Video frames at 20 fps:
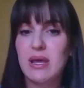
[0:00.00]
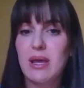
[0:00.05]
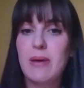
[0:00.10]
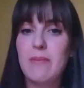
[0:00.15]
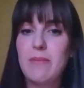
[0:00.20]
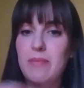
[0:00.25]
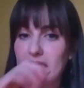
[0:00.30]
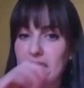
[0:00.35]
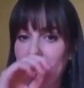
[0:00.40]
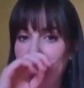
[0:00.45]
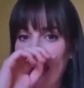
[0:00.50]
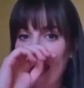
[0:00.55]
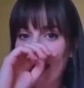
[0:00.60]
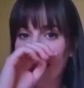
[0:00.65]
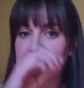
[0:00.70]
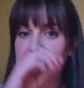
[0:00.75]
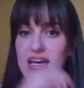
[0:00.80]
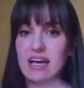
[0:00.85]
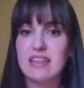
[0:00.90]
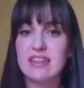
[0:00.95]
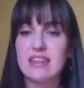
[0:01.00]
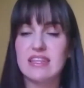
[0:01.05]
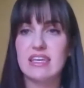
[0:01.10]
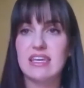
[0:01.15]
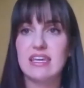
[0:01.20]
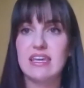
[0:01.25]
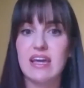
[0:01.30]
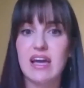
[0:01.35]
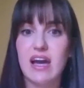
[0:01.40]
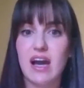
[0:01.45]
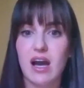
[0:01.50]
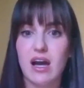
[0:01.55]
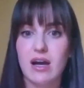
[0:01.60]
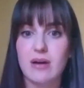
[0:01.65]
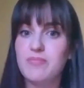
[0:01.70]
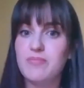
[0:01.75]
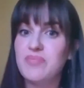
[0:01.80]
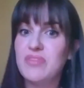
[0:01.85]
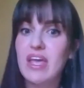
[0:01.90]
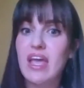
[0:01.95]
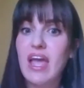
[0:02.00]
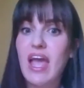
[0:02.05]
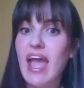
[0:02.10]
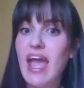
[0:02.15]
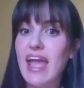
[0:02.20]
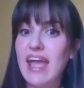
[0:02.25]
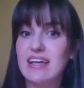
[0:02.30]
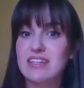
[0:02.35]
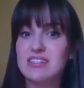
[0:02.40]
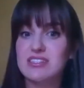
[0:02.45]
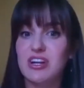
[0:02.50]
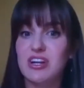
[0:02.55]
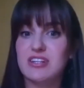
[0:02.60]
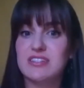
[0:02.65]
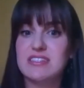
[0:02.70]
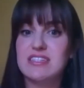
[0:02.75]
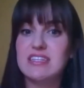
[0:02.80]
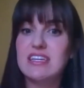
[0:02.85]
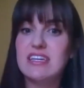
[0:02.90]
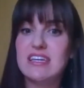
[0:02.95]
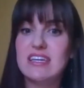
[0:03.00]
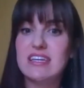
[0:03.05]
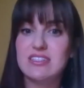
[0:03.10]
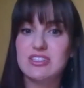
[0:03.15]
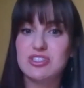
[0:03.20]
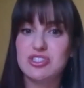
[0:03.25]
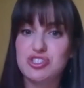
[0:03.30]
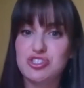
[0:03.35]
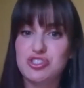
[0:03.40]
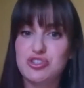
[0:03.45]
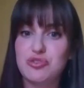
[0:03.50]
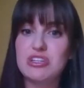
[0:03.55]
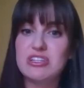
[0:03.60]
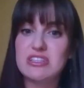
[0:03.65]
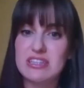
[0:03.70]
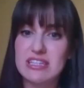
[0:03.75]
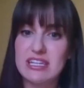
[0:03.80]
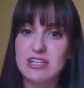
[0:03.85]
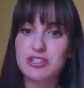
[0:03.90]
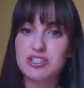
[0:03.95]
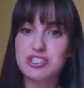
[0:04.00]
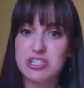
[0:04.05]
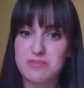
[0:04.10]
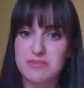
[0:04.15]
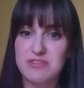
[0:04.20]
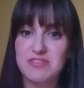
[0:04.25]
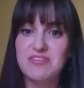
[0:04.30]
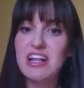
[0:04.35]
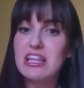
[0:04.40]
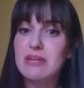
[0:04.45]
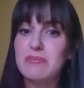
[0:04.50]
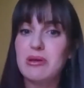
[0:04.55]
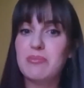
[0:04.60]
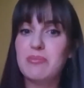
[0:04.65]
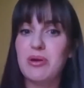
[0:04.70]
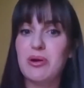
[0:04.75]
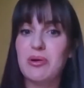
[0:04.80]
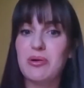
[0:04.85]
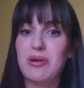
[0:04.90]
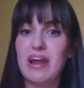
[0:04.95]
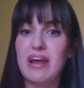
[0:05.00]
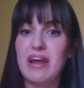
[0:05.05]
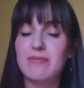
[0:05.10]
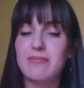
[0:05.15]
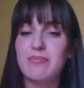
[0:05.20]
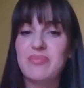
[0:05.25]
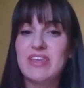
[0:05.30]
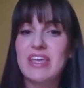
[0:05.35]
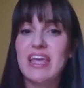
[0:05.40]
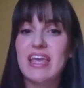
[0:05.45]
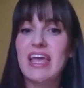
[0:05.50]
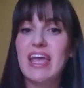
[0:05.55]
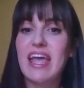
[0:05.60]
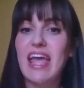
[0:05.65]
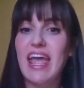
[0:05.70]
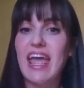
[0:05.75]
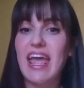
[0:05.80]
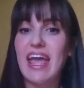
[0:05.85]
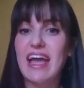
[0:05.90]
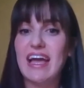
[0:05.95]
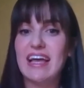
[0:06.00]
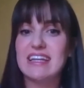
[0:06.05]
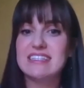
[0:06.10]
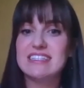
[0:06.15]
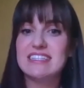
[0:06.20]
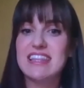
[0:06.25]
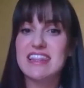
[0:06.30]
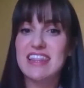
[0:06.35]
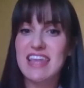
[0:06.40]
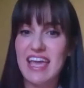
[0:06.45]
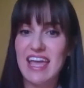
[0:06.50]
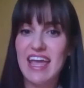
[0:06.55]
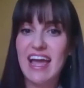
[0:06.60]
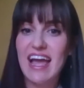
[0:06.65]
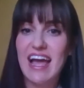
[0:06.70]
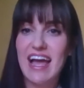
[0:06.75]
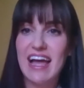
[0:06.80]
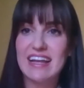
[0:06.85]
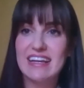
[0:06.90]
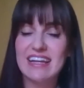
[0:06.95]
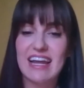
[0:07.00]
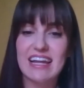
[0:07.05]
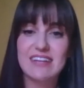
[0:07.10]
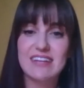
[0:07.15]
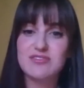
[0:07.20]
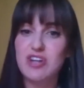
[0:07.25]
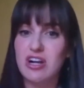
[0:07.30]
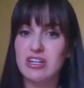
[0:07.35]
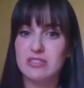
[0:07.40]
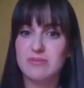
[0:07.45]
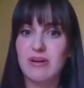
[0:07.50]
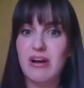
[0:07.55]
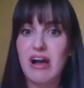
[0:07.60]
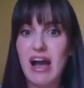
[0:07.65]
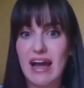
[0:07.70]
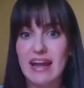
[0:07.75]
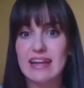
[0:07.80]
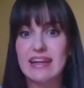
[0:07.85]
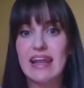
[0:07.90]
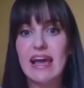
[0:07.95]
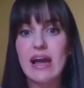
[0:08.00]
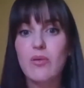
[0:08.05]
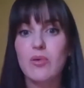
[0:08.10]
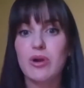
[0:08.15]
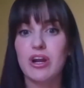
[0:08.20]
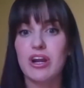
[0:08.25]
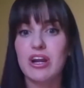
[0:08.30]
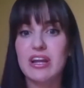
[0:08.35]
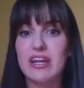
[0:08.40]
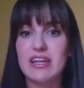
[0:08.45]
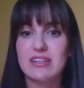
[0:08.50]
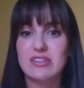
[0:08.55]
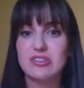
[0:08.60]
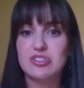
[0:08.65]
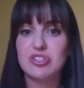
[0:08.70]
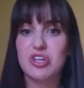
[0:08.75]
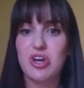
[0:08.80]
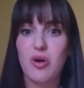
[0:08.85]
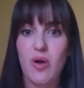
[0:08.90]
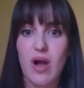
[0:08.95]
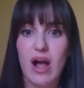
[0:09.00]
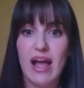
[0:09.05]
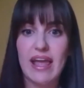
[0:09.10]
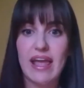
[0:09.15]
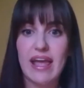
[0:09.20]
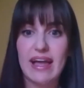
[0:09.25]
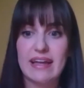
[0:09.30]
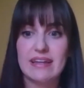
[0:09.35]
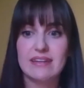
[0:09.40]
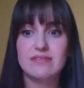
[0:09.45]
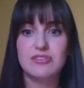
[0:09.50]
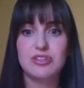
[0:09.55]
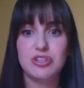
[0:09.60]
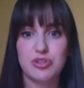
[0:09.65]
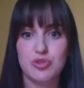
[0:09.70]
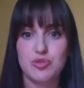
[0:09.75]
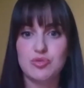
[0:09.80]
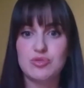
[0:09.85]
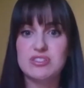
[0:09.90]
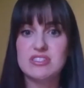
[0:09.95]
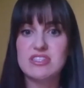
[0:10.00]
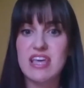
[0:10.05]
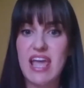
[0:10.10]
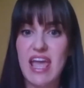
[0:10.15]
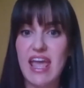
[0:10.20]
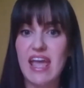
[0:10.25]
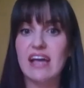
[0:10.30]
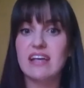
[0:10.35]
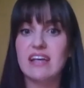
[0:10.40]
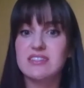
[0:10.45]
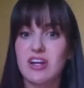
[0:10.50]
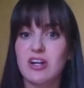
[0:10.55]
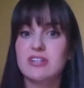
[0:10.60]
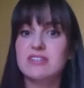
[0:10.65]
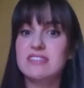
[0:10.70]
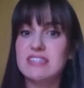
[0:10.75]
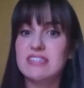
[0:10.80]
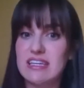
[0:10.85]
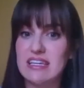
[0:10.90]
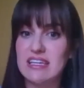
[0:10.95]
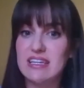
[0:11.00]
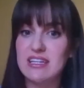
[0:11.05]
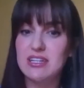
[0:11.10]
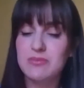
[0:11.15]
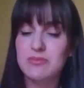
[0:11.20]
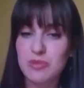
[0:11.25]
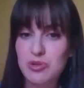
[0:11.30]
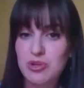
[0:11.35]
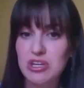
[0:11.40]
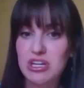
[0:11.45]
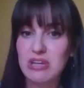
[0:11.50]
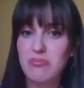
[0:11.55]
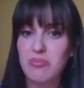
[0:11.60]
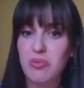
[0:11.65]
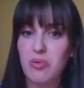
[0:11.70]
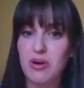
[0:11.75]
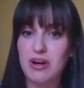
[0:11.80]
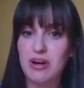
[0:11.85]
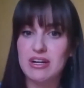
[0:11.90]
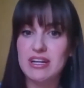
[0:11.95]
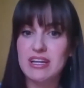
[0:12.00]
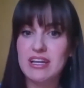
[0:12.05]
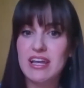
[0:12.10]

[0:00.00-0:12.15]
but I had done the um, ASRT Student Leadership Development Program, hmm. and they had kind of talked about how to network. And so I had used the ASRT community board